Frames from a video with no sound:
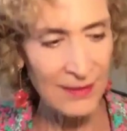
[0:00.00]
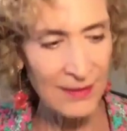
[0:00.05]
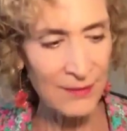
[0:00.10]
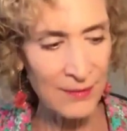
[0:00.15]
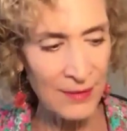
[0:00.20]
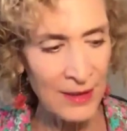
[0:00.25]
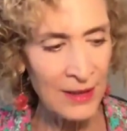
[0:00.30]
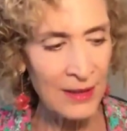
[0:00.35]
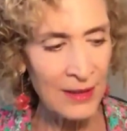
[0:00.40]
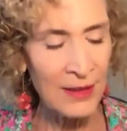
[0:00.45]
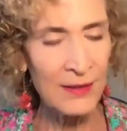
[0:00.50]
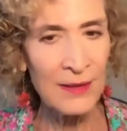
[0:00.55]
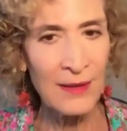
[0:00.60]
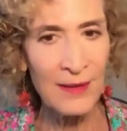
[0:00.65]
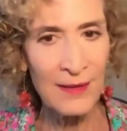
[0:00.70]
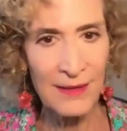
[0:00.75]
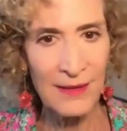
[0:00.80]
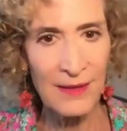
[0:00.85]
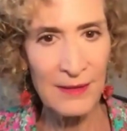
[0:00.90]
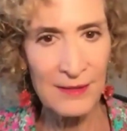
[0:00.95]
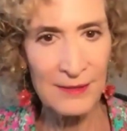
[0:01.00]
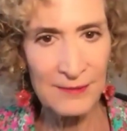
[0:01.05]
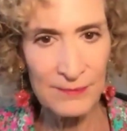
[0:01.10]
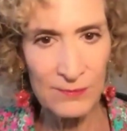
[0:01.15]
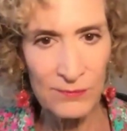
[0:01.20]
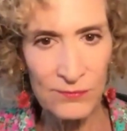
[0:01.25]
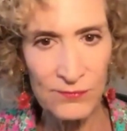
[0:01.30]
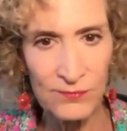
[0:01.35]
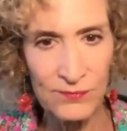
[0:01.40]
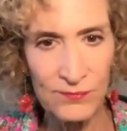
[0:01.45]
the right instructor is going to
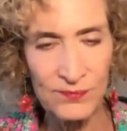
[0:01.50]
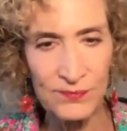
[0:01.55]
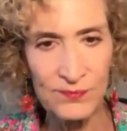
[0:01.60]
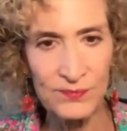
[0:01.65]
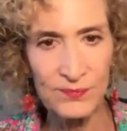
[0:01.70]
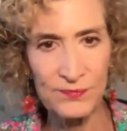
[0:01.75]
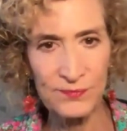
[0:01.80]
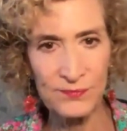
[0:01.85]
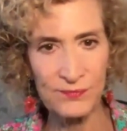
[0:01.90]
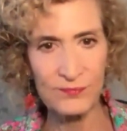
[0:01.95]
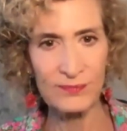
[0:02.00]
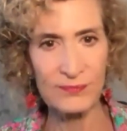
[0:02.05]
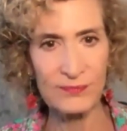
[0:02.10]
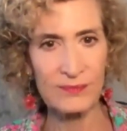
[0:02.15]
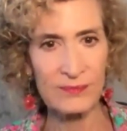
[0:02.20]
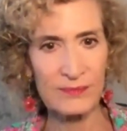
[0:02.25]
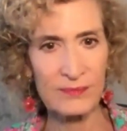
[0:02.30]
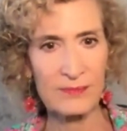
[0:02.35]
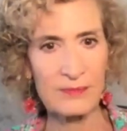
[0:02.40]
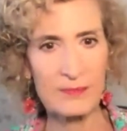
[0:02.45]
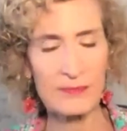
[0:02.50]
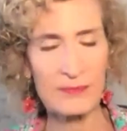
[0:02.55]
bring you along with the